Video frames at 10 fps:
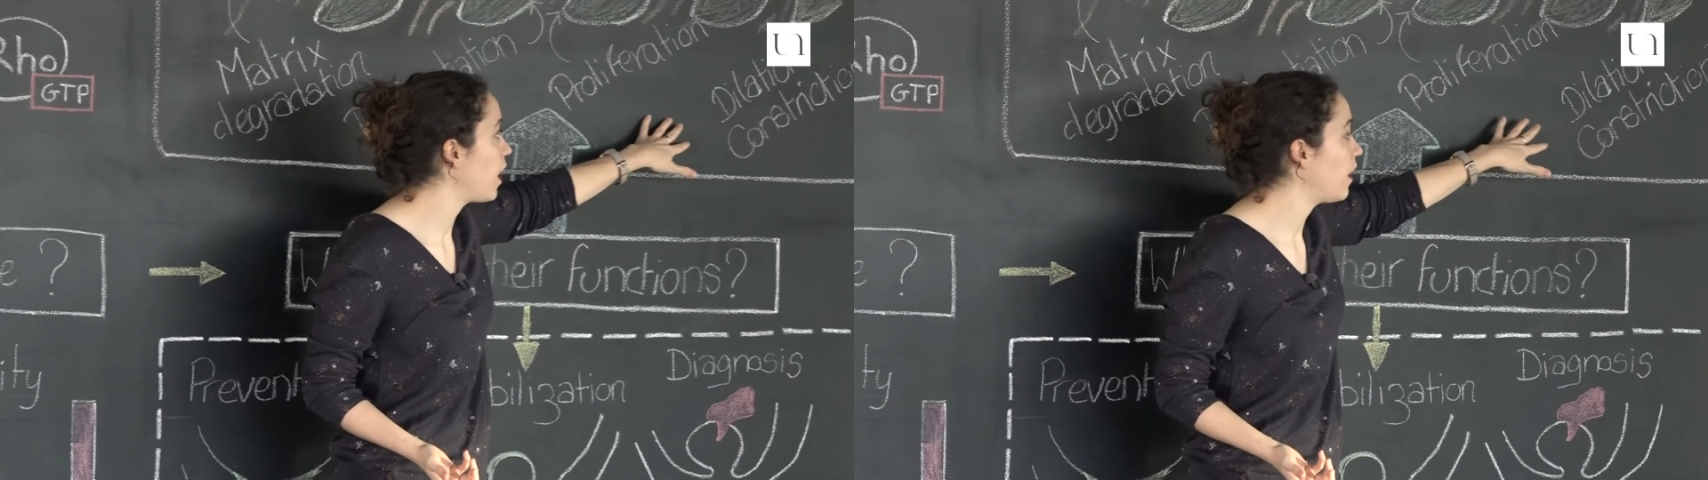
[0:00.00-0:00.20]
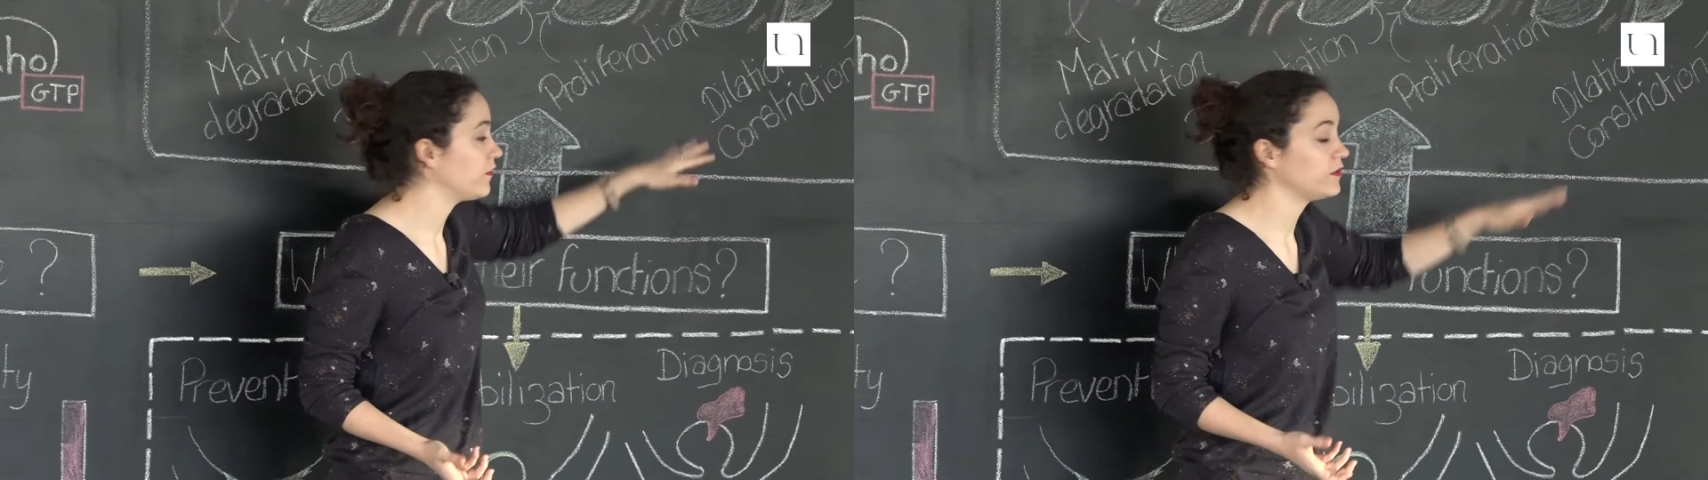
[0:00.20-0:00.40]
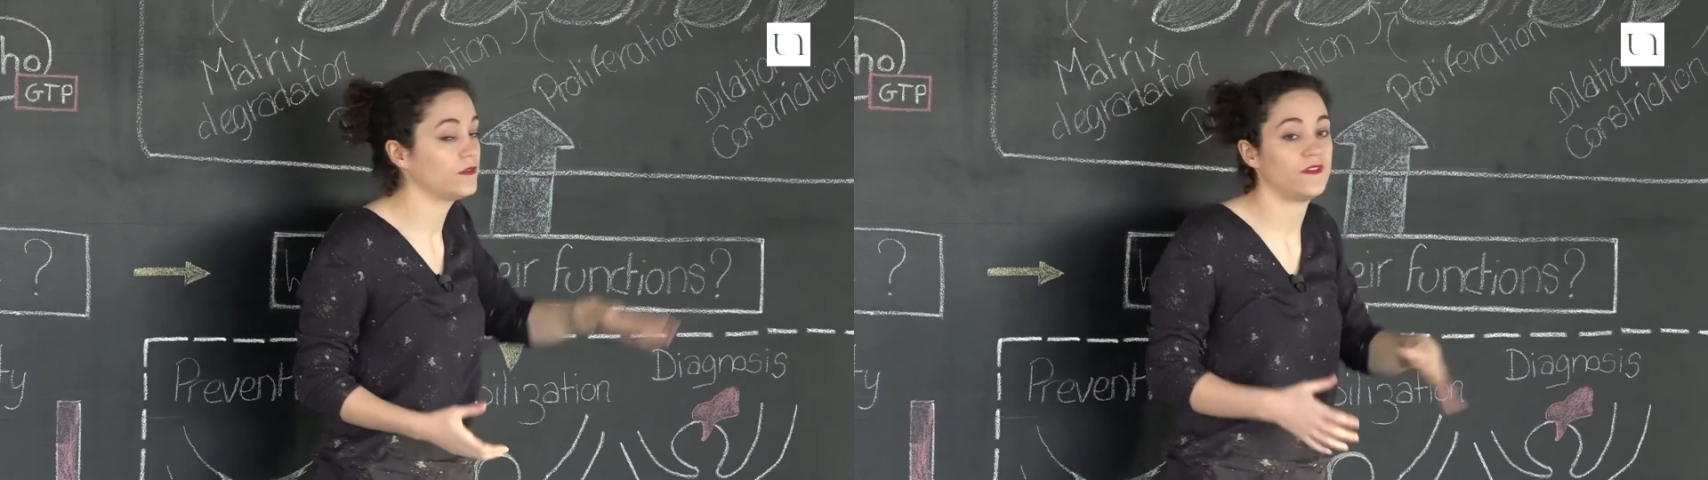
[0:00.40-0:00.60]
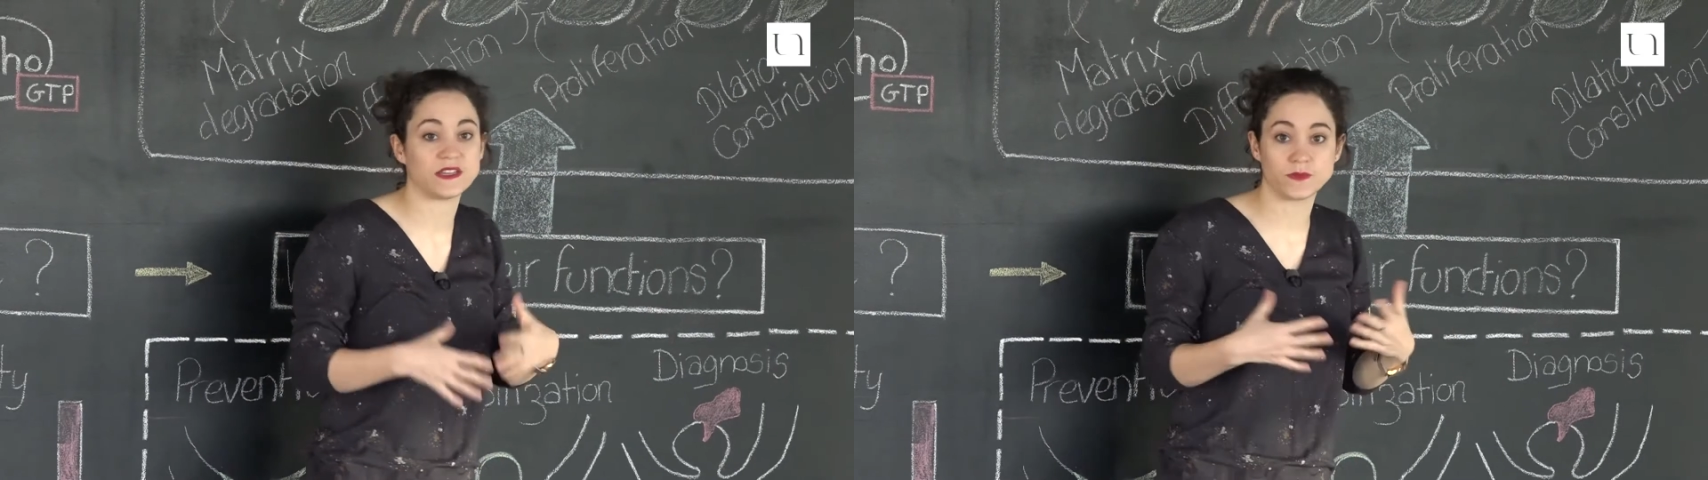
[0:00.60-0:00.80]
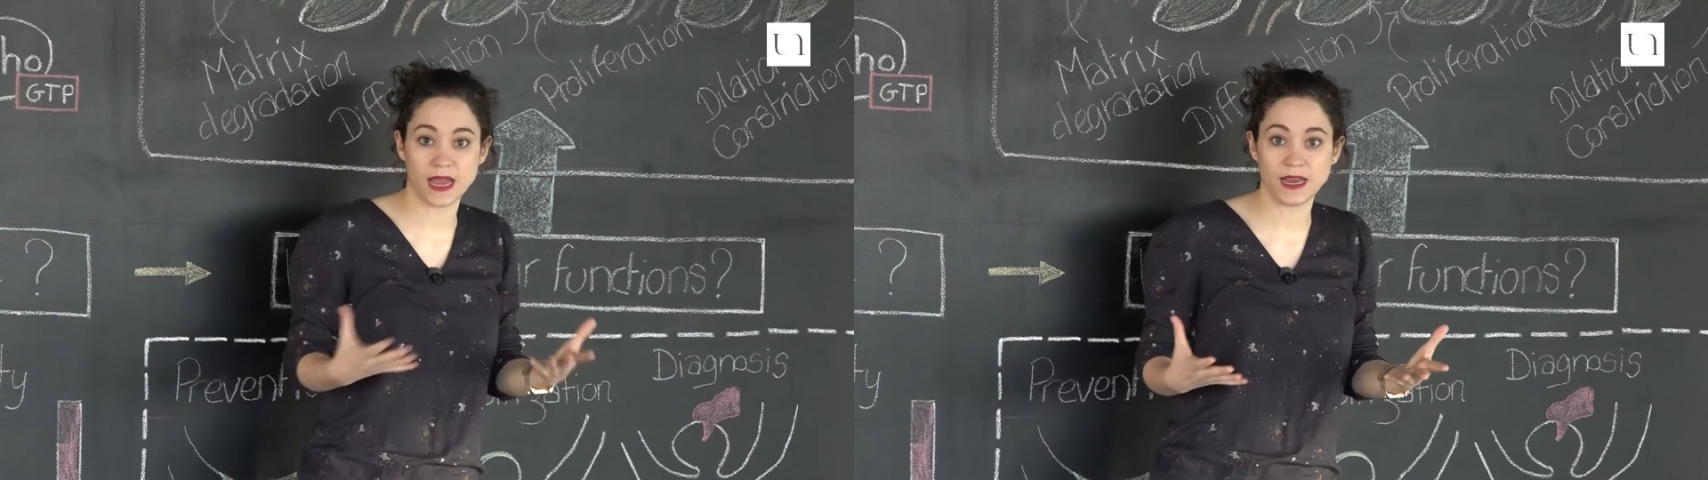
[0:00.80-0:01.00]
of the
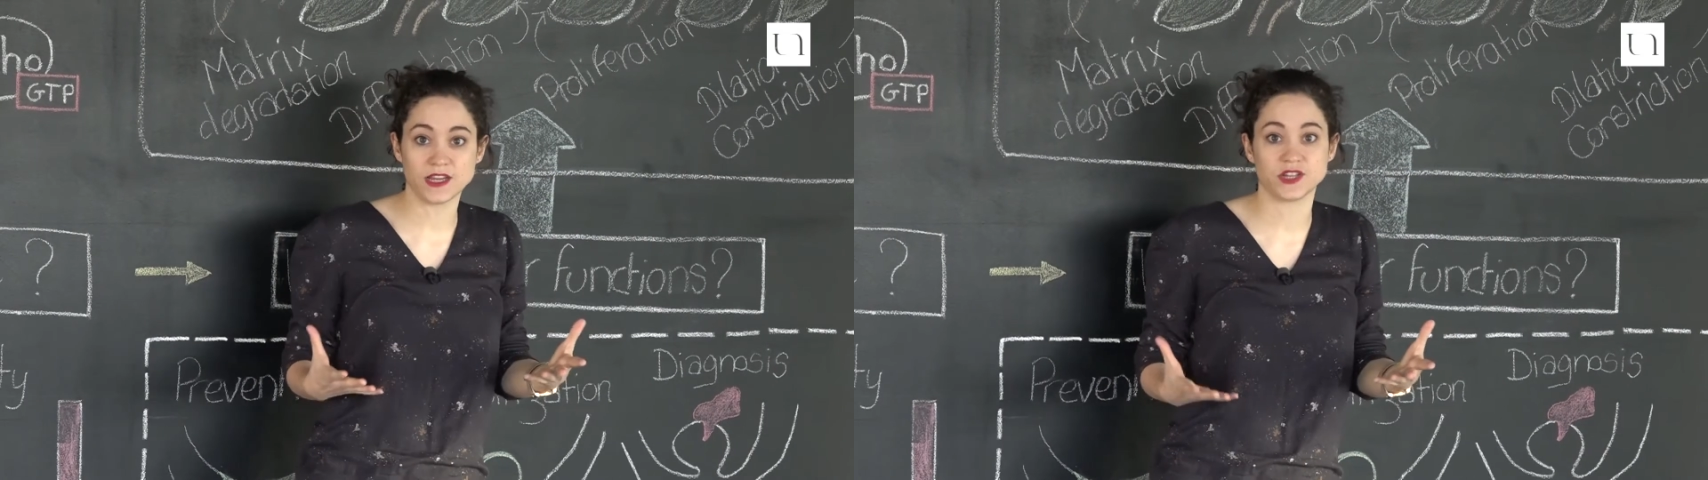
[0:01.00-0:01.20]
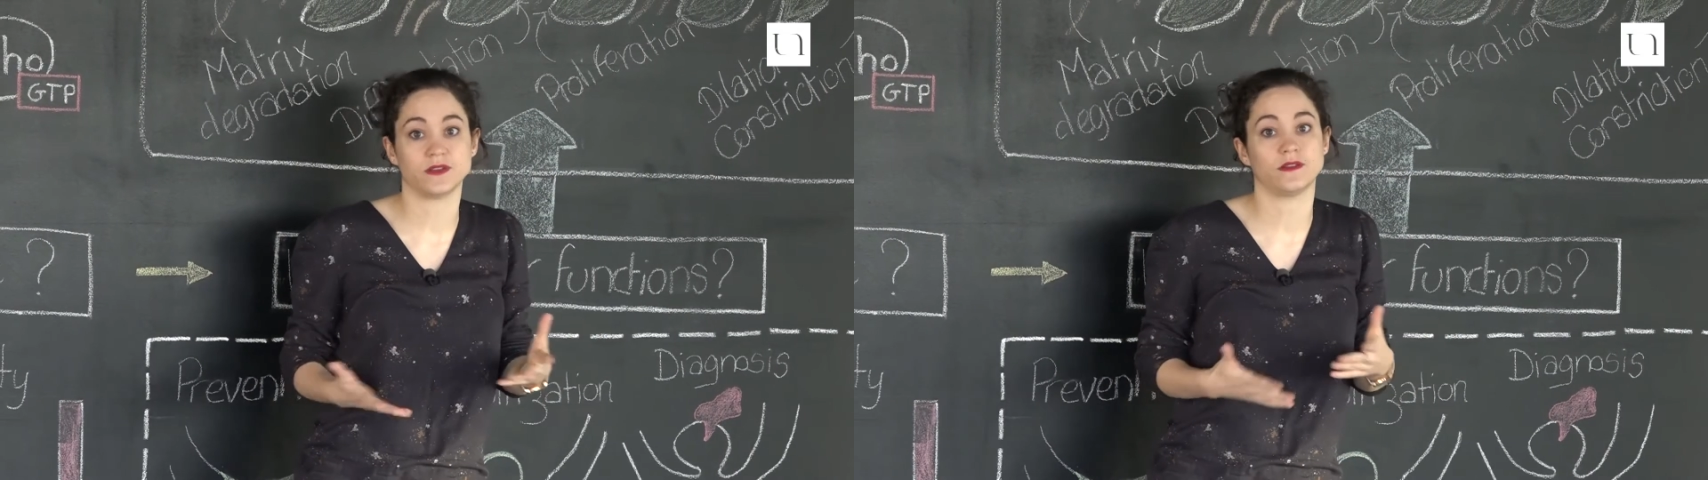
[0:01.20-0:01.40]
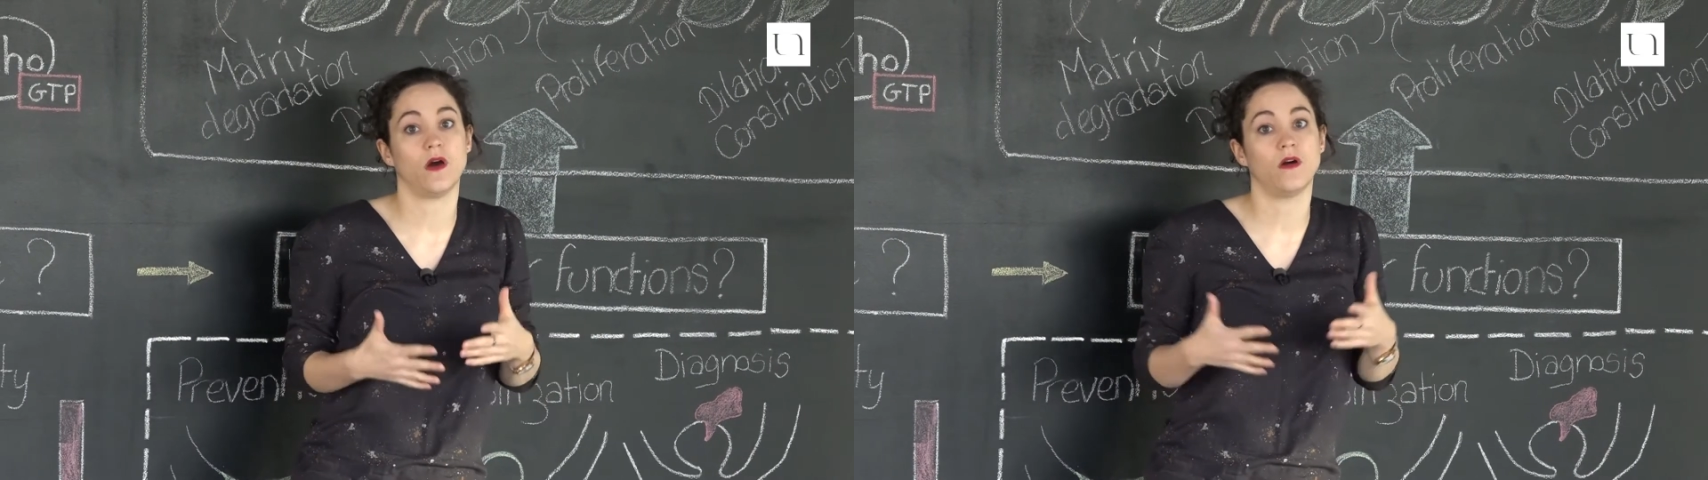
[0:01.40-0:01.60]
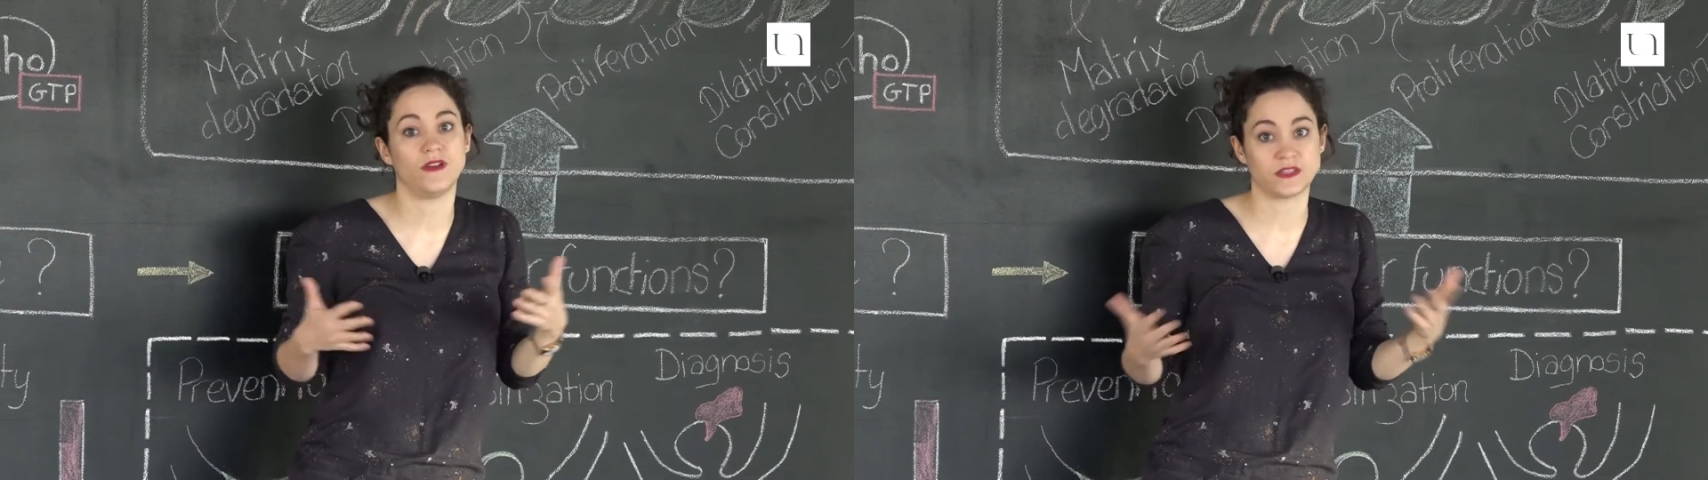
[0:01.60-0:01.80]
vasodilation or